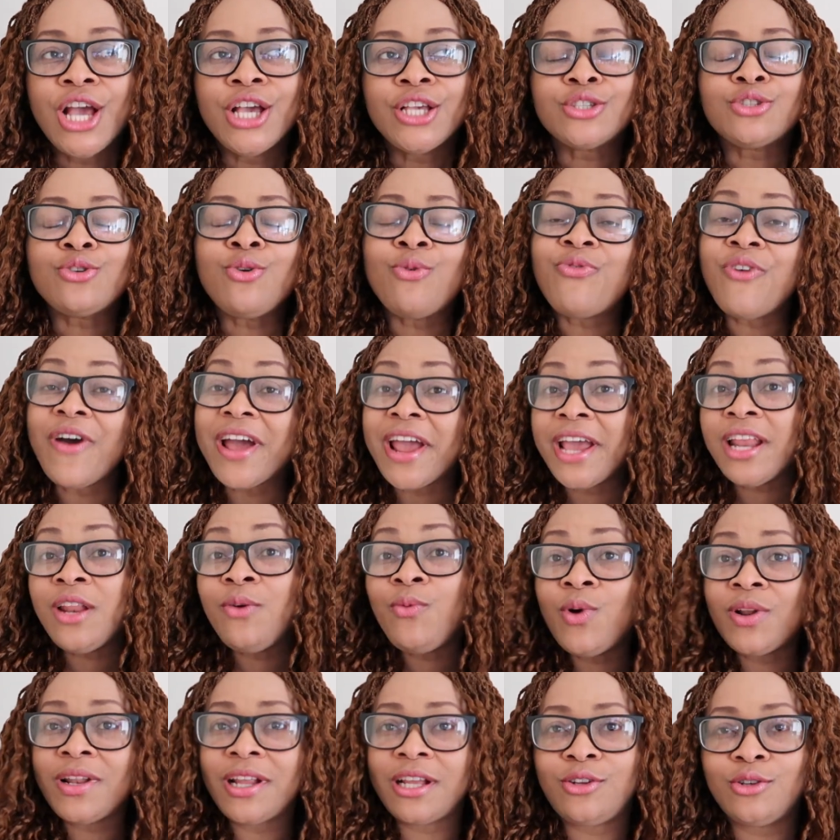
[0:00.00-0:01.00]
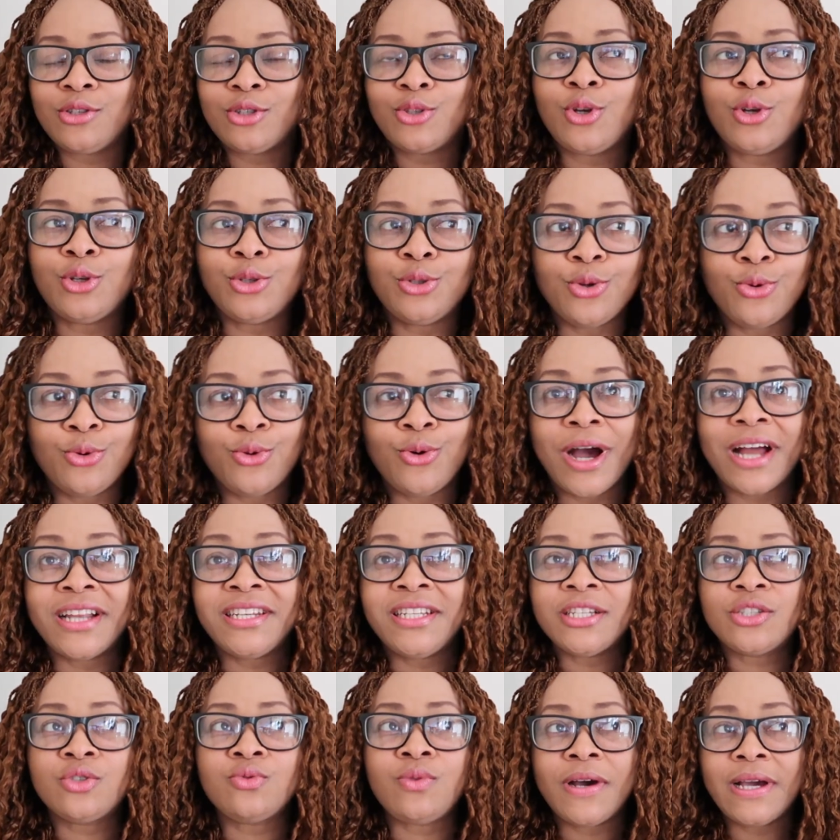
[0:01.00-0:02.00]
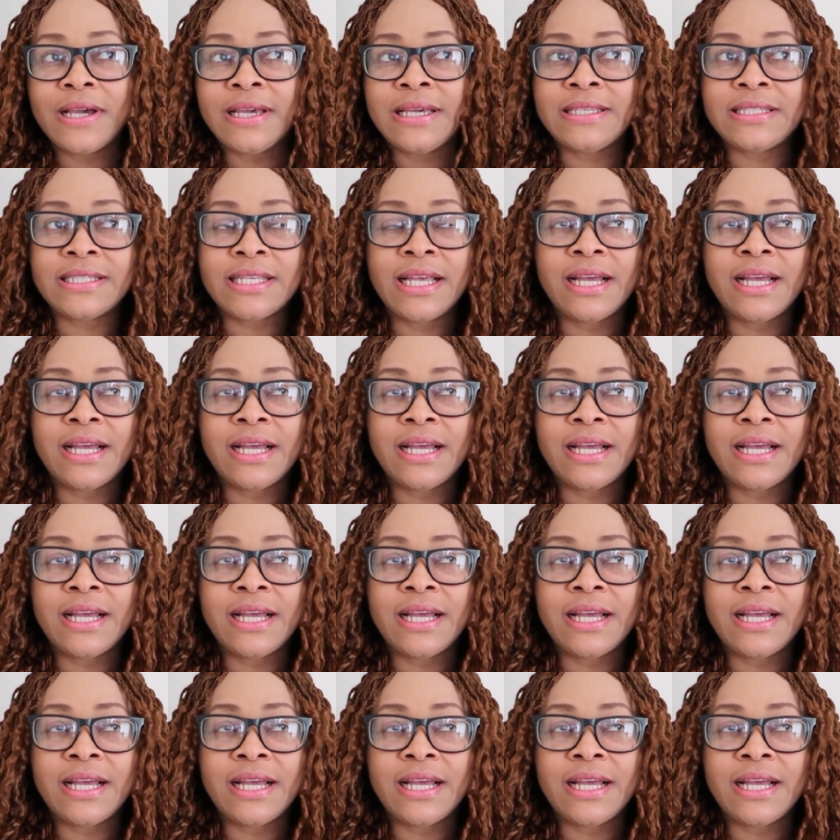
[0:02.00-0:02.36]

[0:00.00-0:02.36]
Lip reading: So for anyone that does not know, Adesua is